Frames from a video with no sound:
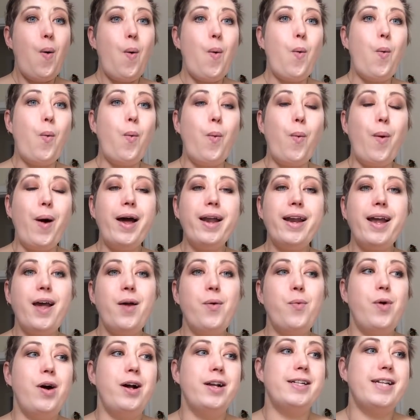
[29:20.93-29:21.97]
What I
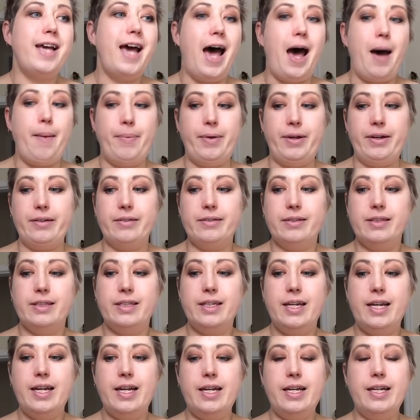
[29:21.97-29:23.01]
want to happen
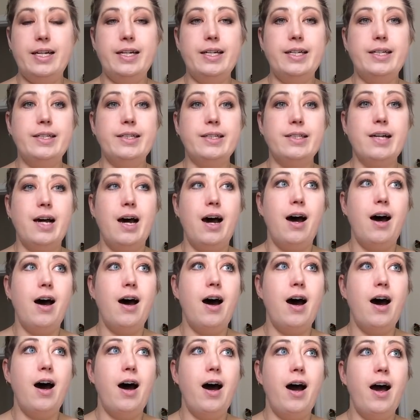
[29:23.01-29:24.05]
is,
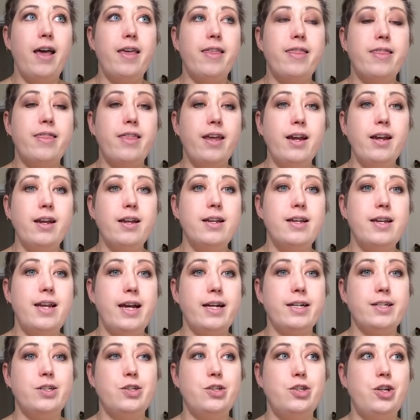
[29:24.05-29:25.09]
I think
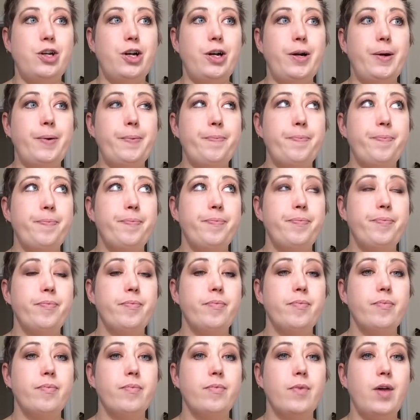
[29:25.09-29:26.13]
next year,
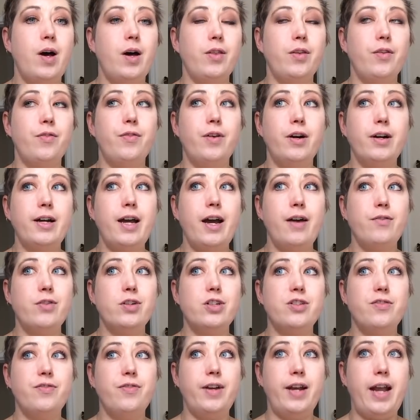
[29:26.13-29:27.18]
on the Full
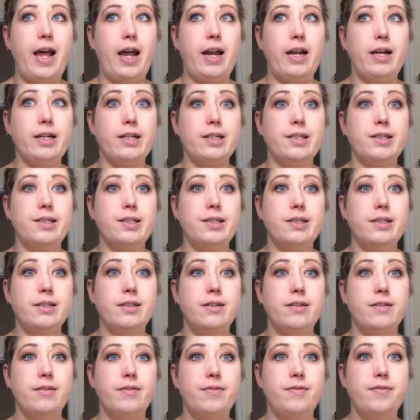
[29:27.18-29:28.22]
Coverage Fanatics
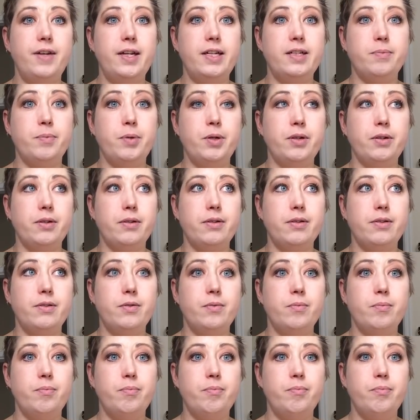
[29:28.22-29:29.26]
Facebook
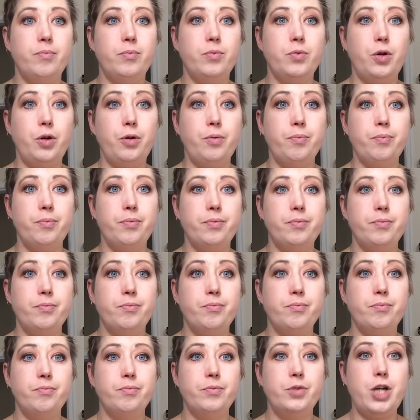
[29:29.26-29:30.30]
group
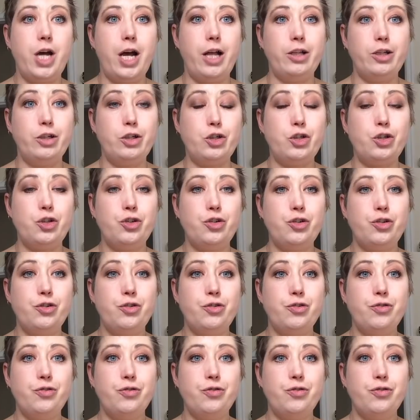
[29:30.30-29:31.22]
challenge,